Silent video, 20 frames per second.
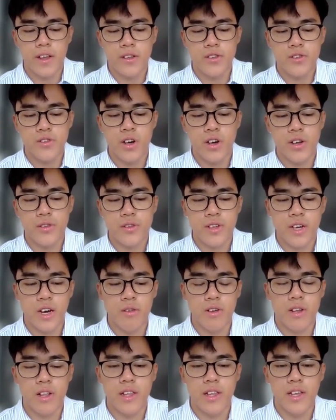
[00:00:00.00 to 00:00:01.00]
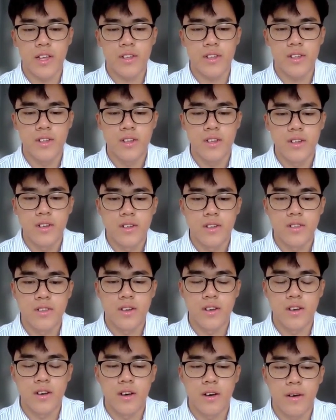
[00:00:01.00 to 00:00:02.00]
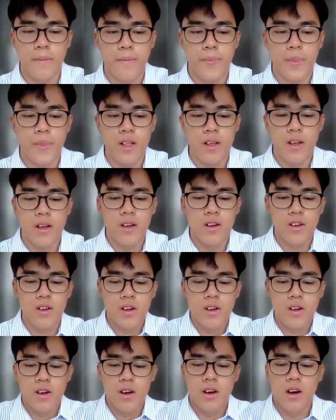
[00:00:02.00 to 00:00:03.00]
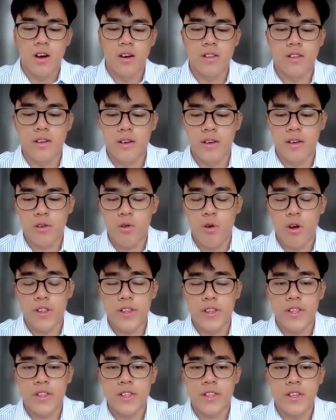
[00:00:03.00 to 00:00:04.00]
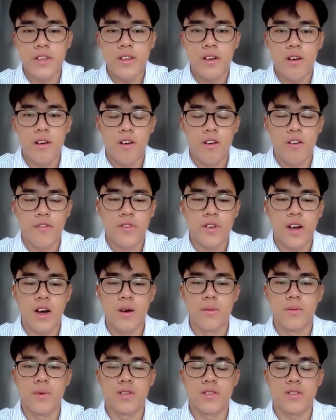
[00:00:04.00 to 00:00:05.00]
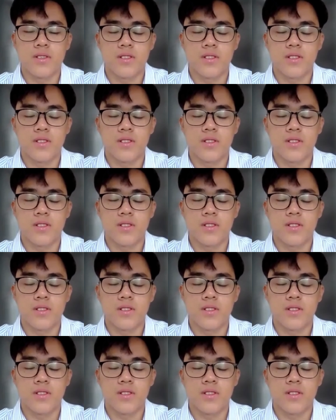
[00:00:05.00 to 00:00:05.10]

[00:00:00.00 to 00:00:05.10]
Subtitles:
try to calculate the the quantity of carbon